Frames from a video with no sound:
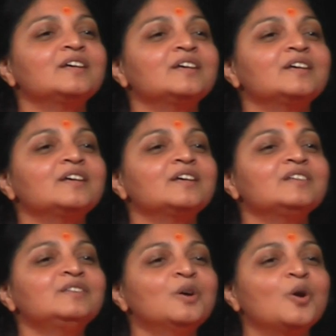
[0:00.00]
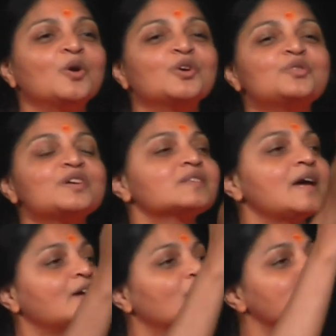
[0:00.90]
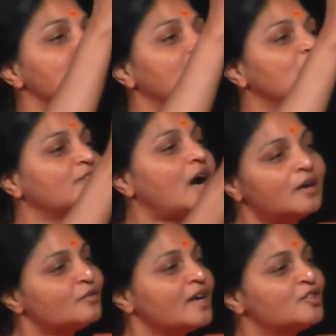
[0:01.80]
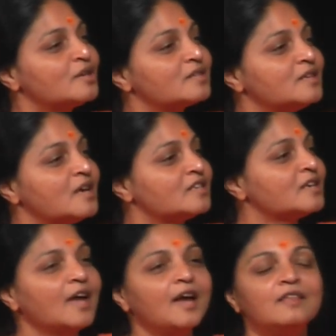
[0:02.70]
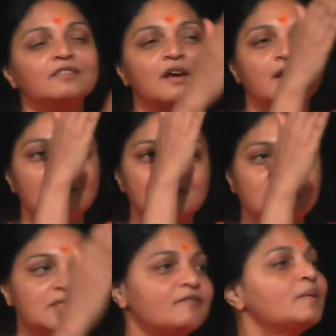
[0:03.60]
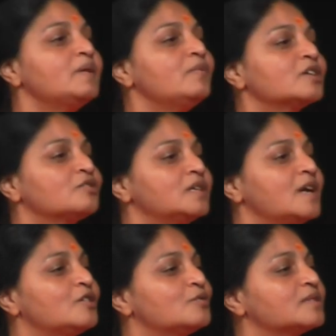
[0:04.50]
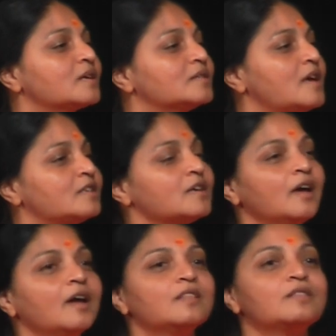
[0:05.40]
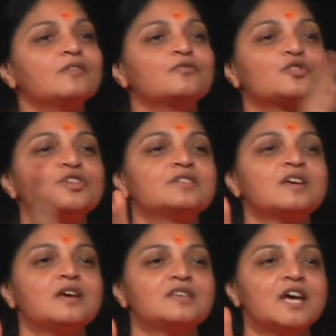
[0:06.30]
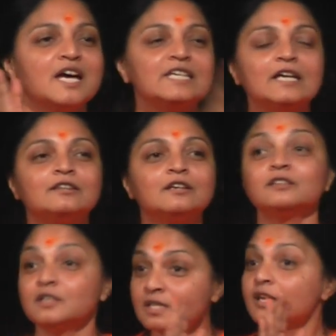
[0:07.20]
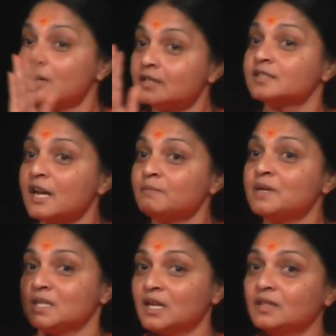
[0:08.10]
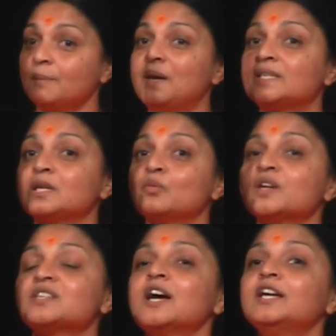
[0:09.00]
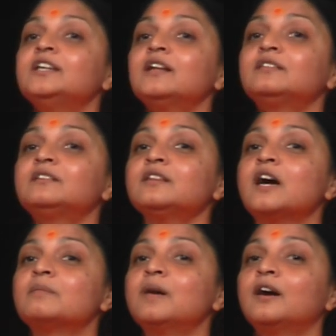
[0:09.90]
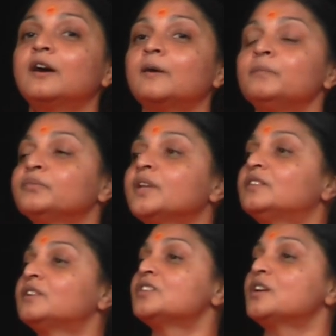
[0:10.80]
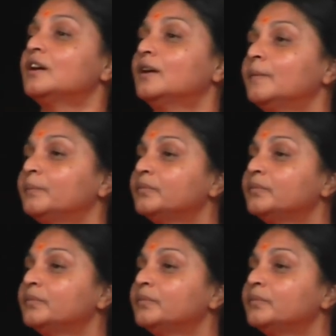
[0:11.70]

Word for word: But I know you are on the side of unrighteousness and there can never be victory and true success. And therefore she says, Yatra, this is her statement. The blessing was Yatra dharmaha tatra jayaha.